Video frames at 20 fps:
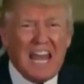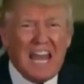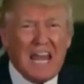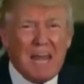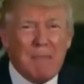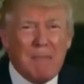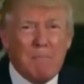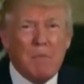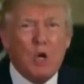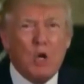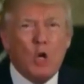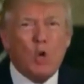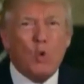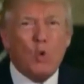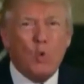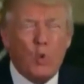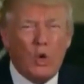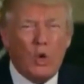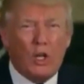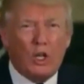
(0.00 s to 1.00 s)
The game
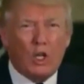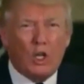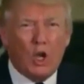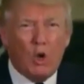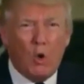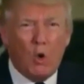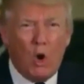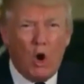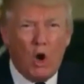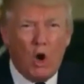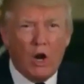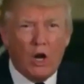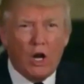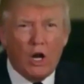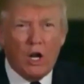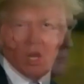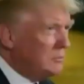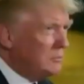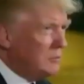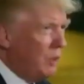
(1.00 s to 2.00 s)
will go
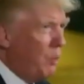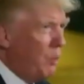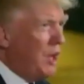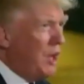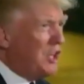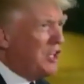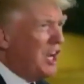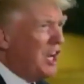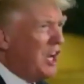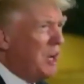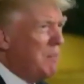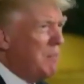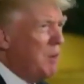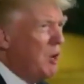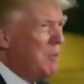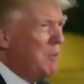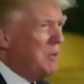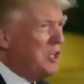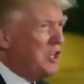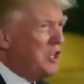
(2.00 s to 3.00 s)
on. I want to
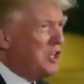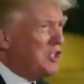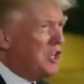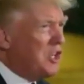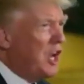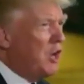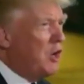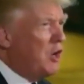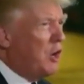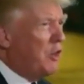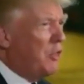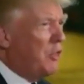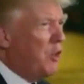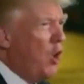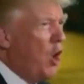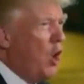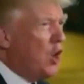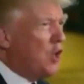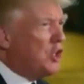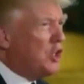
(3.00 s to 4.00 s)
take a moment to
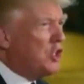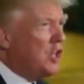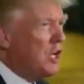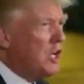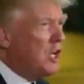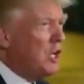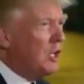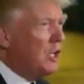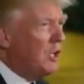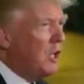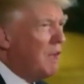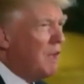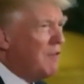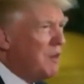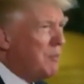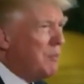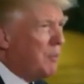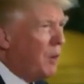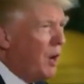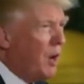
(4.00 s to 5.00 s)
send our thoughts,
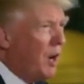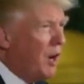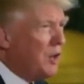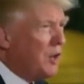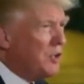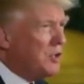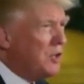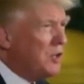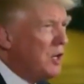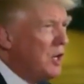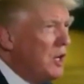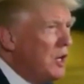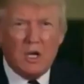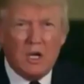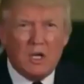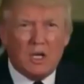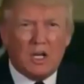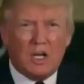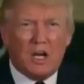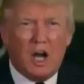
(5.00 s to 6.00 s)
love, and prayers
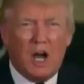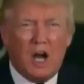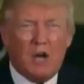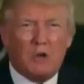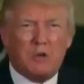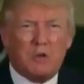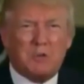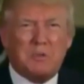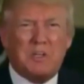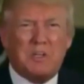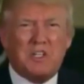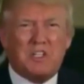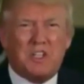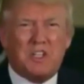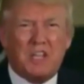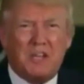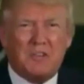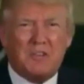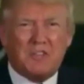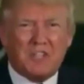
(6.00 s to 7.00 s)
to
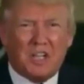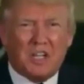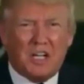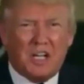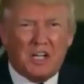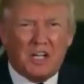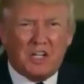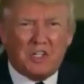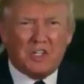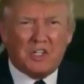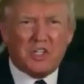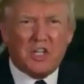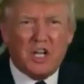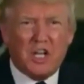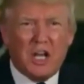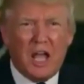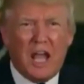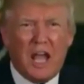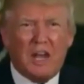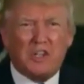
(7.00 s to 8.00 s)
Congressman Steve
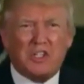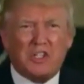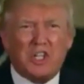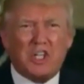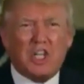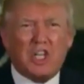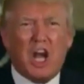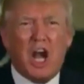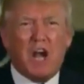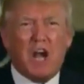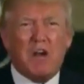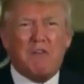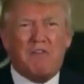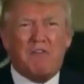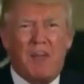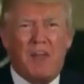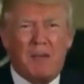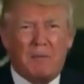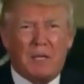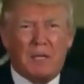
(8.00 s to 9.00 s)
Scalise and his
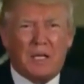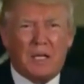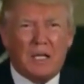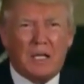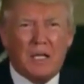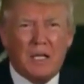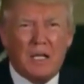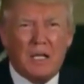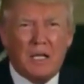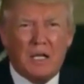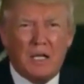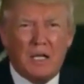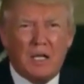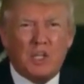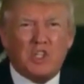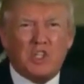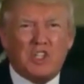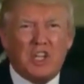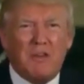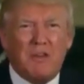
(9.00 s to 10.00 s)
entire family.
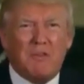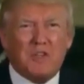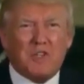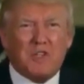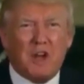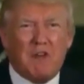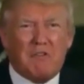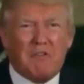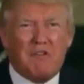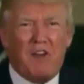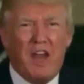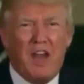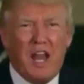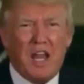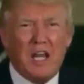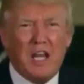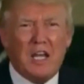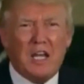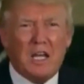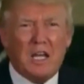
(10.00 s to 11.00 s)
Steve is our
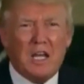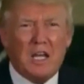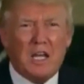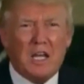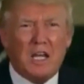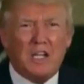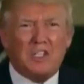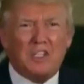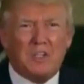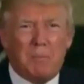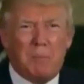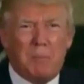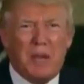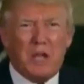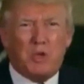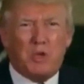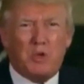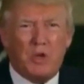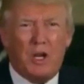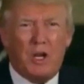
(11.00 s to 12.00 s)
friend, he's
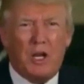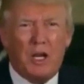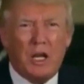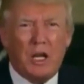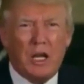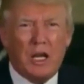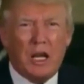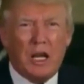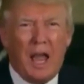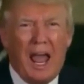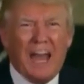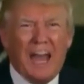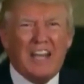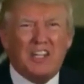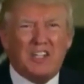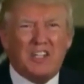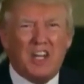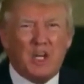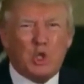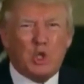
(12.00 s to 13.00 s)
a patriot,
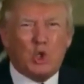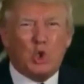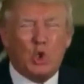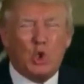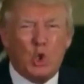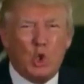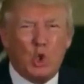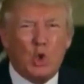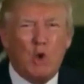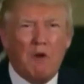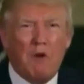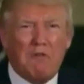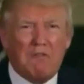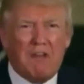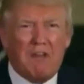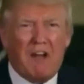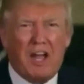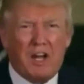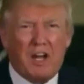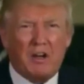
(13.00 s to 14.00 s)
and he's a
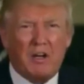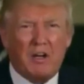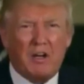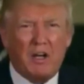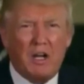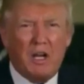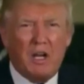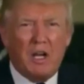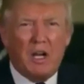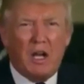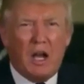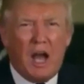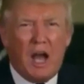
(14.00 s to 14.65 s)
true fighter.